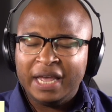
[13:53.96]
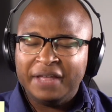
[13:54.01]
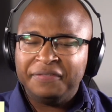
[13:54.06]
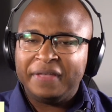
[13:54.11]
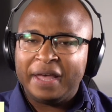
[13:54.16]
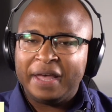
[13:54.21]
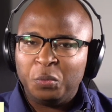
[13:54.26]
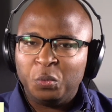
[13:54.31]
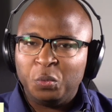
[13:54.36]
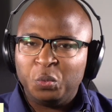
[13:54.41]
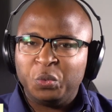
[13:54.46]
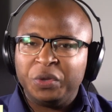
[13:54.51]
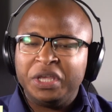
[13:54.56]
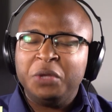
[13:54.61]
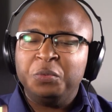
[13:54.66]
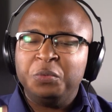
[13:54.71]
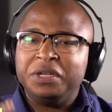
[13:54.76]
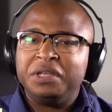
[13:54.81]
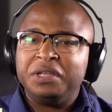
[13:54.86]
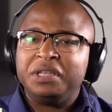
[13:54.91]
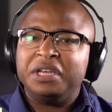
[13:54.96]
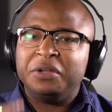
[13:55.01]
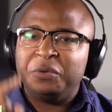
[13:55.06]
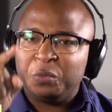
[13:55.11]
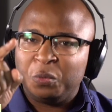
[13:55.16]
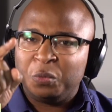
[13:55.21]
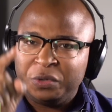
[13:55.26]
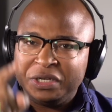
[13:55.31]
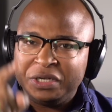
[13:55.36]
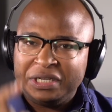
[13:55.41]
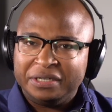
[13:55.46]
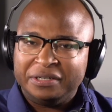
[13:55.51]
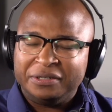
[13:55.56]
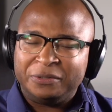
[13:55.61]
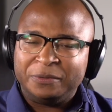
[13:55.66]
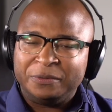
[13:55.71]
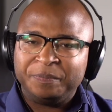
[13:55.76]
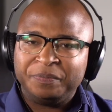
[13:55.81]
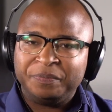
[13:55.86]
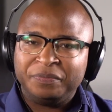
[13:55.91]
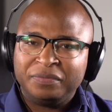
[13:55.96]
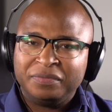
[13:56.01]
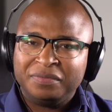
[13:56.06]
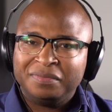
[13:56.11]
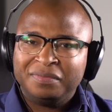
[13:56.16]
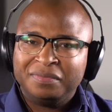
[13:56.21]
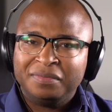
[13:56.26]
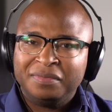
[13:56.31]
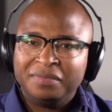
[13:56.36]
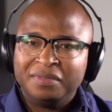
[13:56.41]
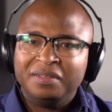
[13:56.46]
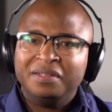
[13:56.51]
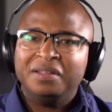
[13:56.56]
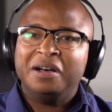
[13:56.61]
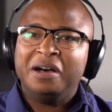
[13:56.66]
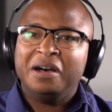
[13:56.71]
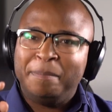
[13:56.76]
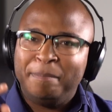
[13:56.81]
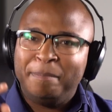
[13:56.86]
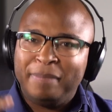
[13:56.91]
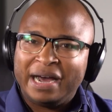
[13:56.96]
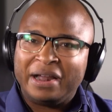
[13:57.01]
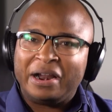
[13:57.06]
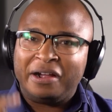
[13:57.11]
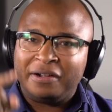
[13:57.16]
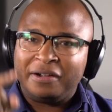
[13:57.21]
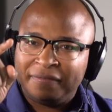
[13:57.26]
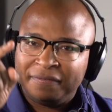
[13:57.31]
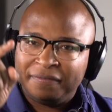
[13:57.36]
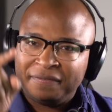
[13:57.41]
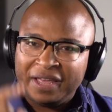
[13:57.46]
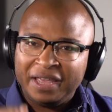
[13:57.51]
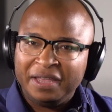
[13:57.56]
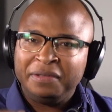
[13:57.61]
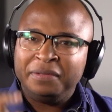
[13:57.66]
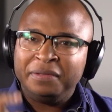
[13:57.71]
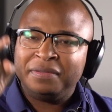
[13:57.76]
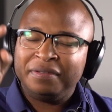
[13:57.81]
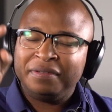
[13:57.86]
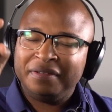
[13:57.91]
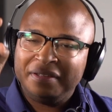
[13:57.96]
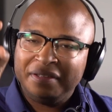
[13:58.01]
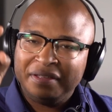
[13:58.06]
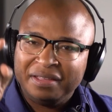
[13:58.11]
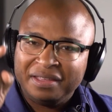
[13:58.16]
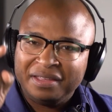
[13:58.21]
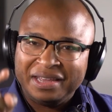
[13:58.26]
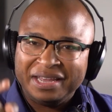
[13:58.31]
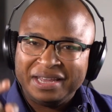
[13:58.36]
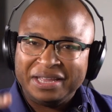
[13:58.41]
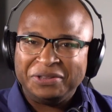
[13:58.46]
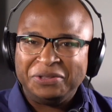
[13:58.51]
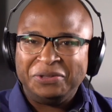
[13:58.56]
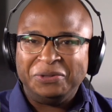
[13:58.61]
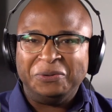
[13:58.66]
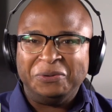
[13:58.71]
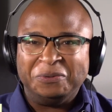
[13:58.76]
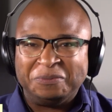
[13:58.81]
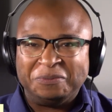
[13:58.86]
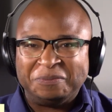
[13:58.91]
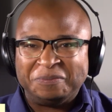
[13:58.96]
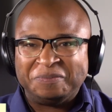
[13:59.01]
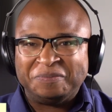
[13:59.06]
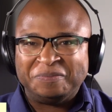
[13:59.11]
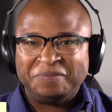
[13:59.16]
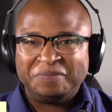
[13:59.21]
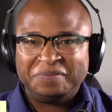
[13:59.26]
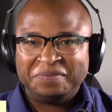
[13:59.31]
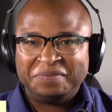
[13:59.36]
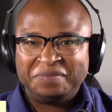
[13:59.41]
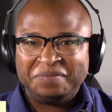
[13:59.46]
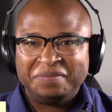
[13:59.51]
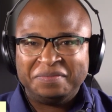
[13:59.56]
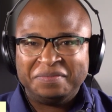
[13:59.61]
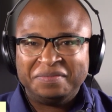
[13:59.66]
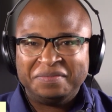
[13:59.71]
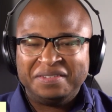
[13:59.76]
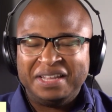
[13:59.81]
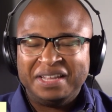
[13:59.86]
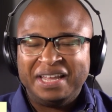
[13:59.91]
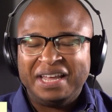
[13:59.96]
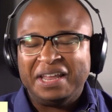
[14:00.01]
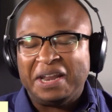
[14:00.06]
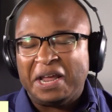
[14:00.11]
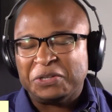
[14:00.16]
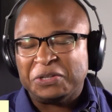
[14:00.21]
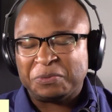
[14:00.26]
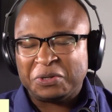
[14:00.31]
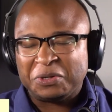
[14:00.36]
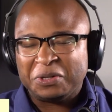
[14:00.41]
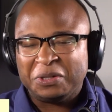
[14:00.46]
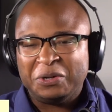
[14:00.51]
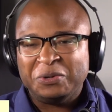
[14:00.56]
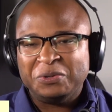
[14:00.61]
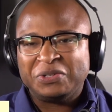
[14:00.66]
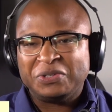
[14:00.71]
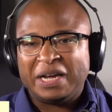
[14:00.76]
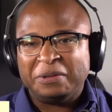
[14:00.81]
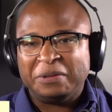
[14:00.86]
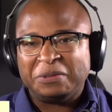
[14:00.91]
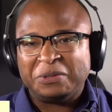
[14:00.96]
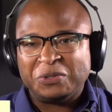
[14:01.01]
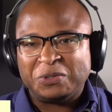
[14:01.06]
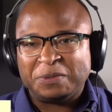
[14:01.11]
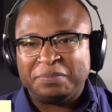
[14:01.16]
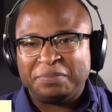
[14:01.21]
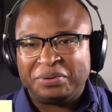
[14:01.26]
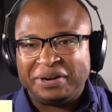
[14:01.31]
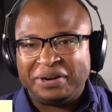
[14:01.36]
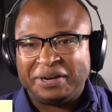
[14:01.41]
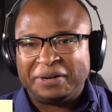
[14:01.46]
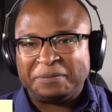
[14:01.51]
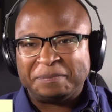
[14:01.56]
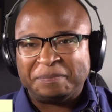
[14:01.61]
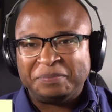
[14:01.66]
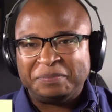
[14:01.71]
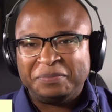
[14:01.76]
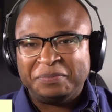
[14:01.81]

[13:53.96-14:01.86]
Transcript: and that we would get real about our faith in you. And as we close out this prayer,